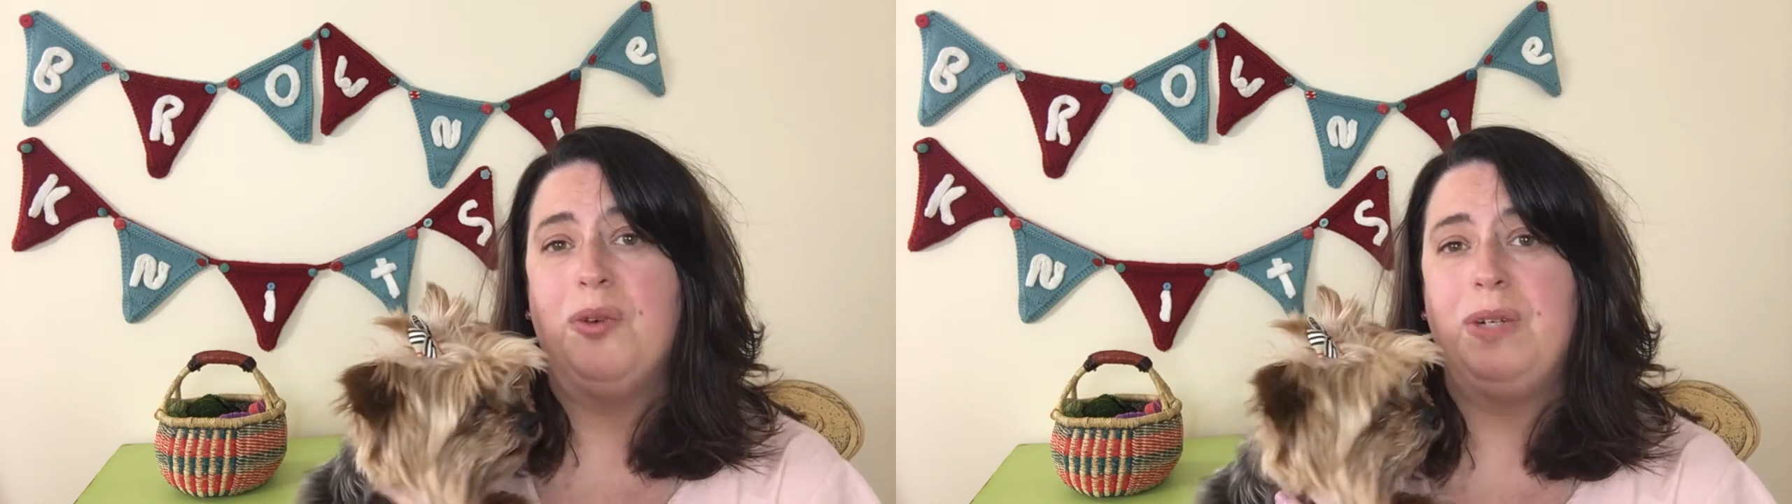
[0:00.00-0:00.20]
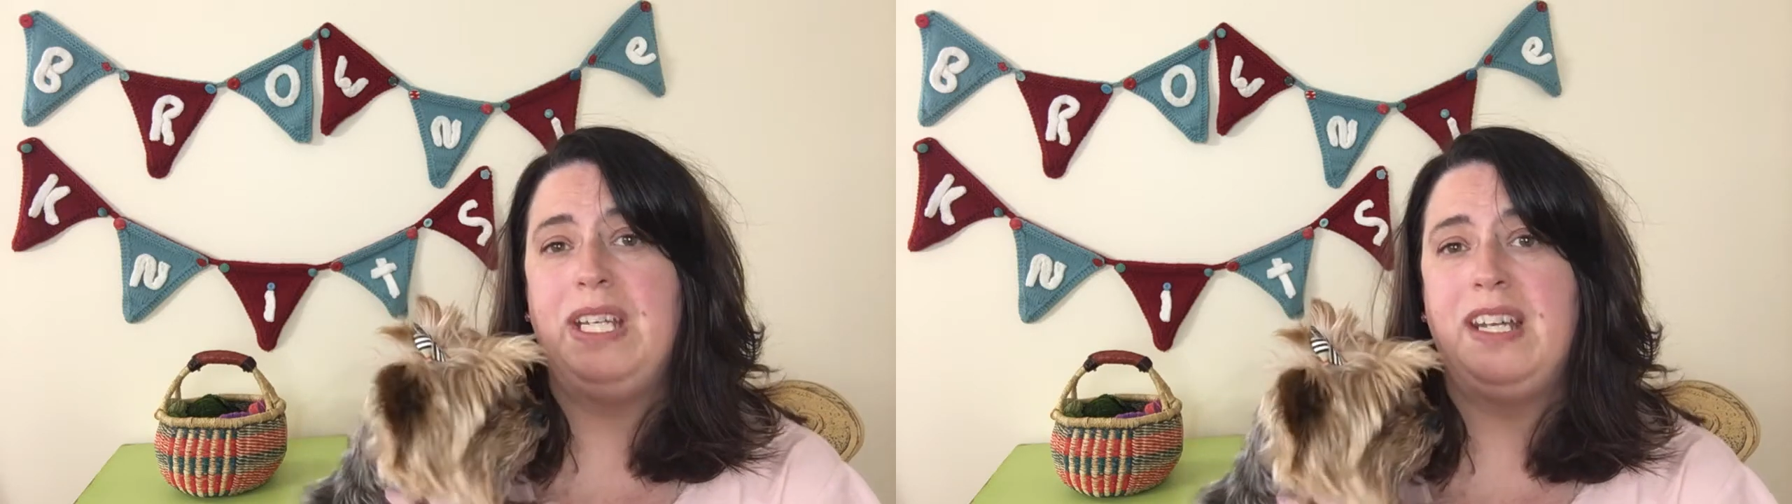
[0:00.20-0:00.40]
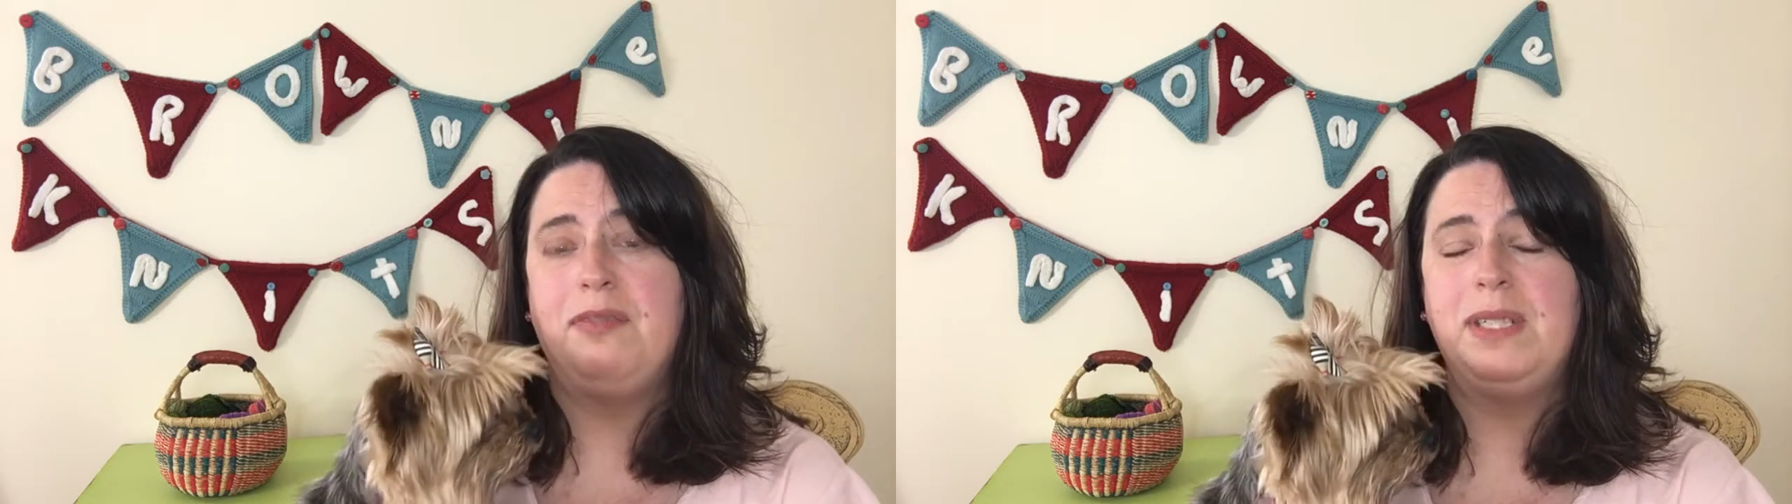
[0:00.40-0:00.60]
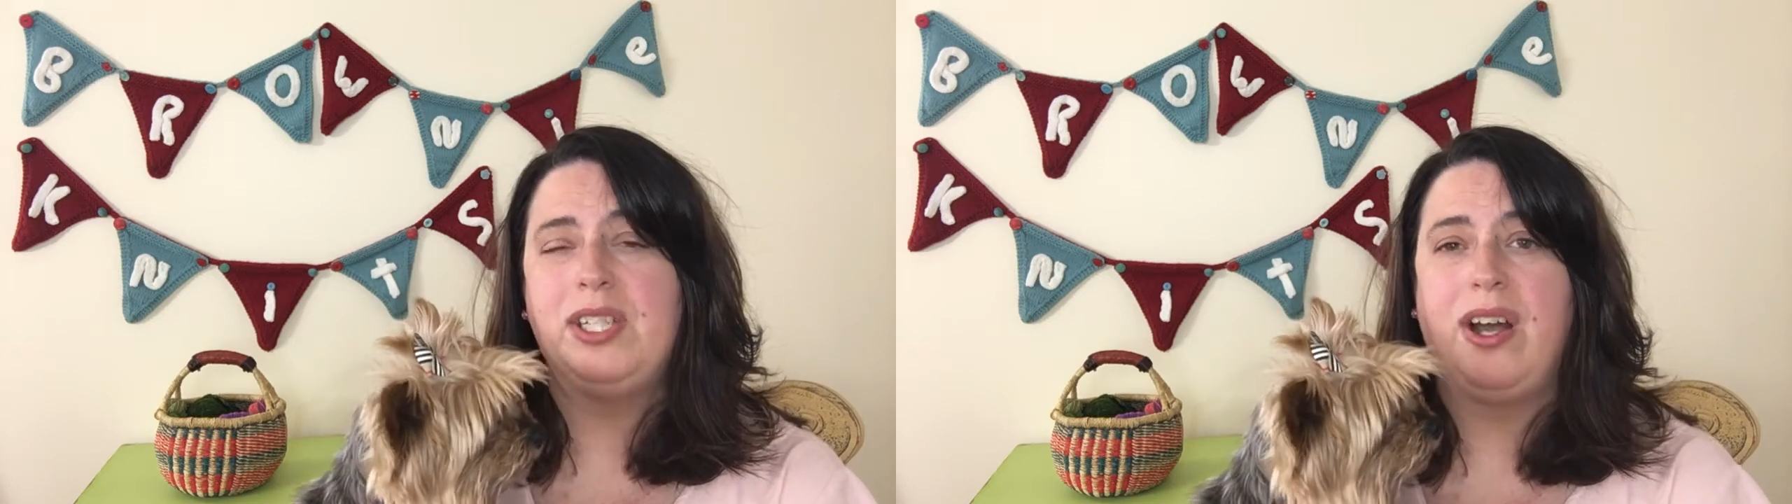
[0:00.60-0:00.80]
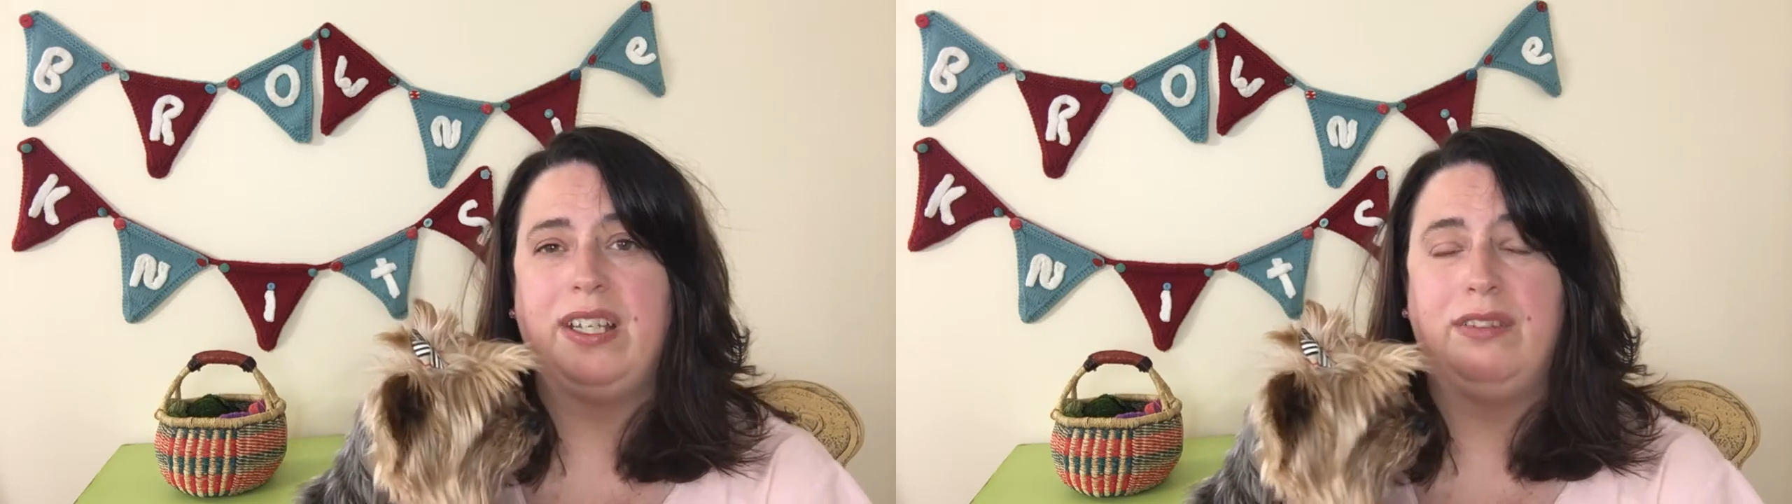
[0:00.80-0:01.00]
We have been
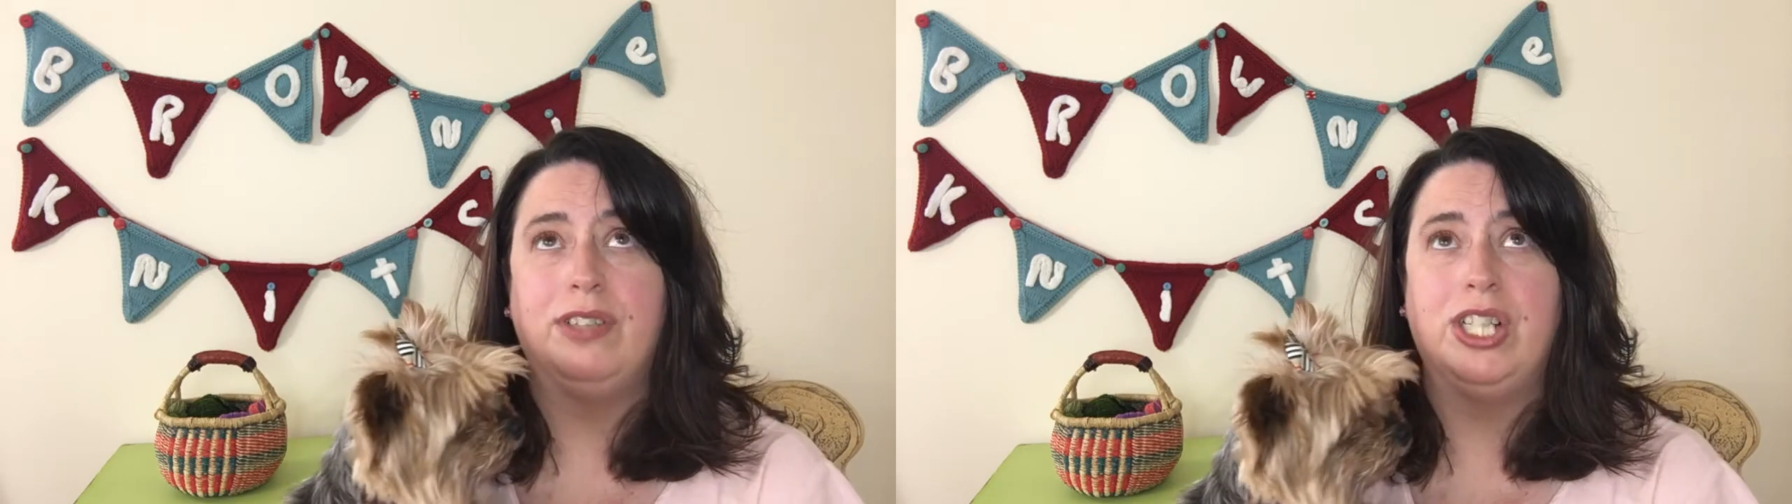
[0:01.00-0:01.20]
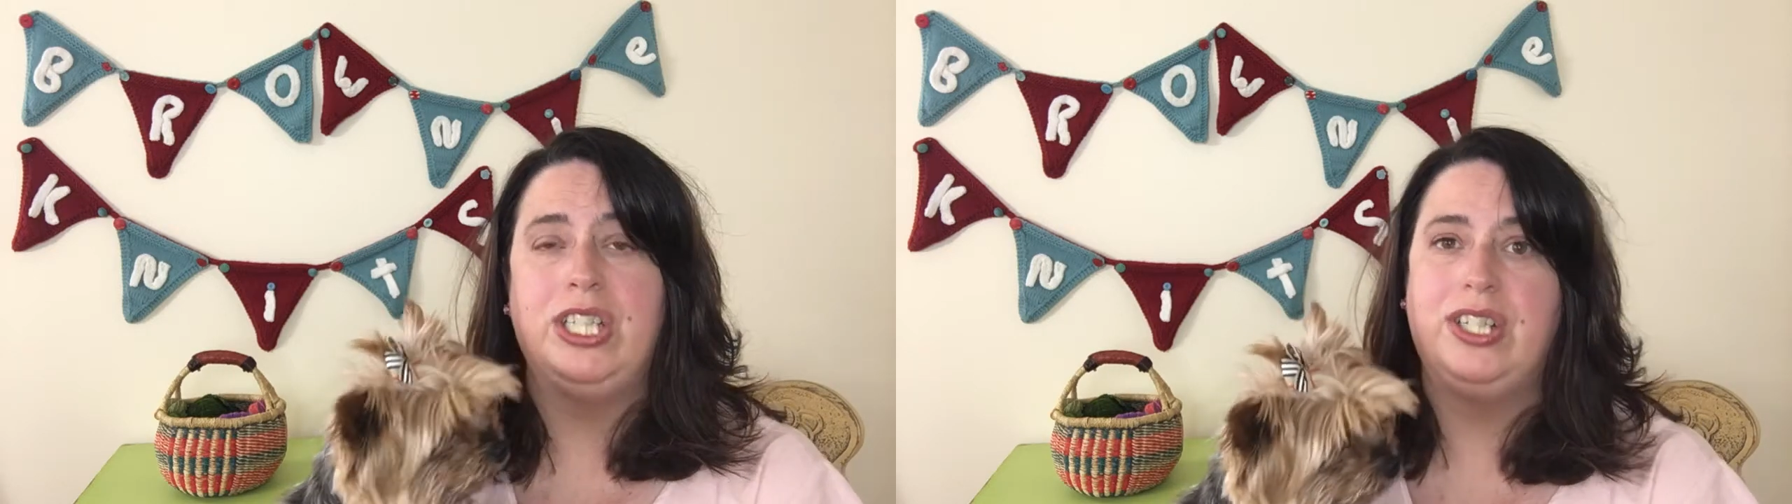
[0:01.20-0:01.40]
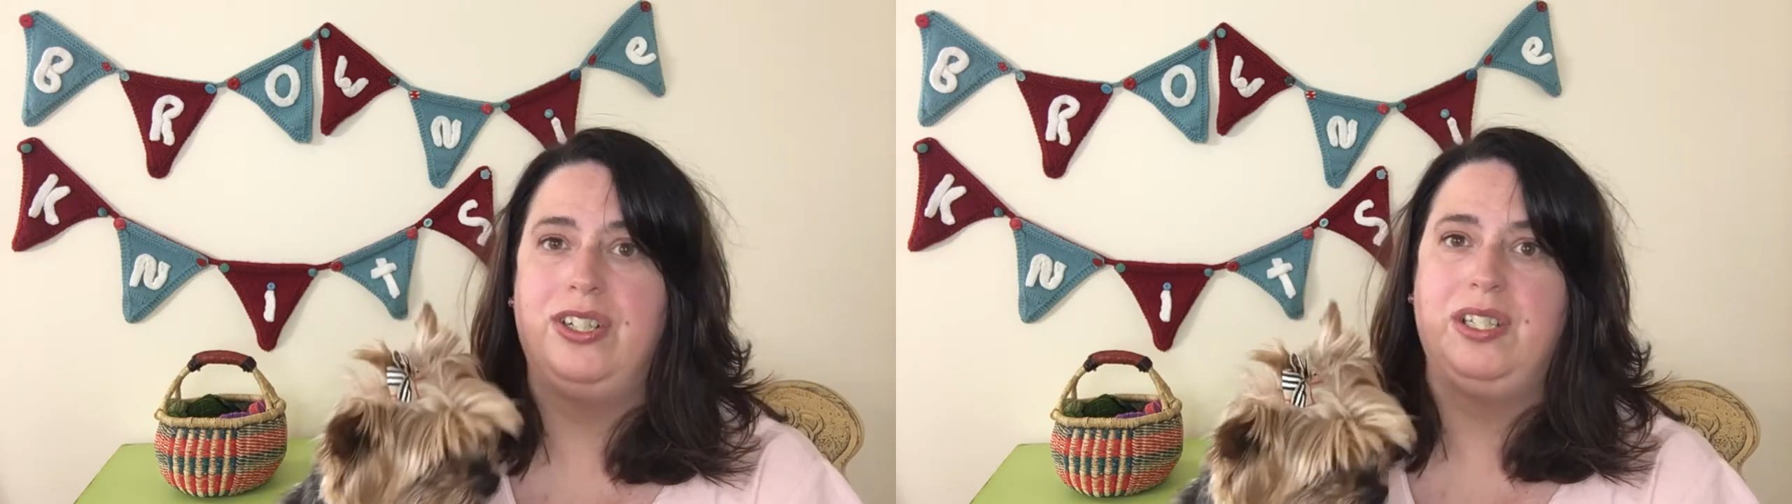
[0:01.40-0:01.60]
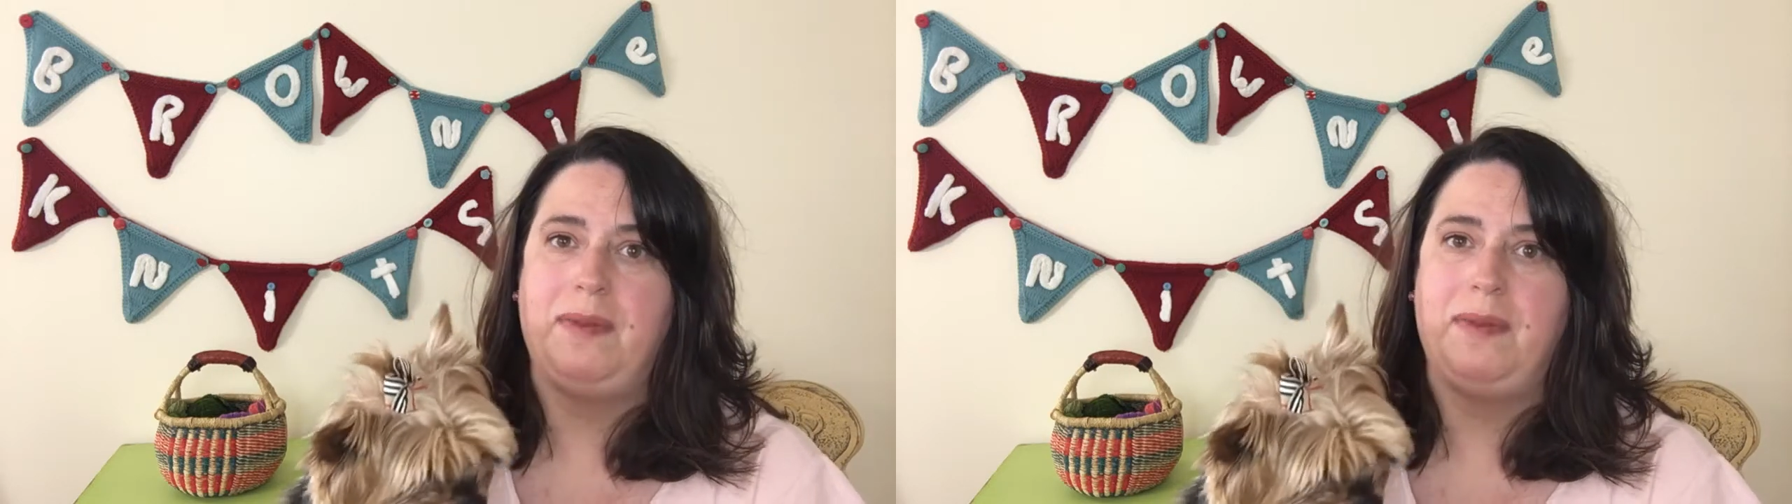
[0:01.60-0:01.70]
talking for years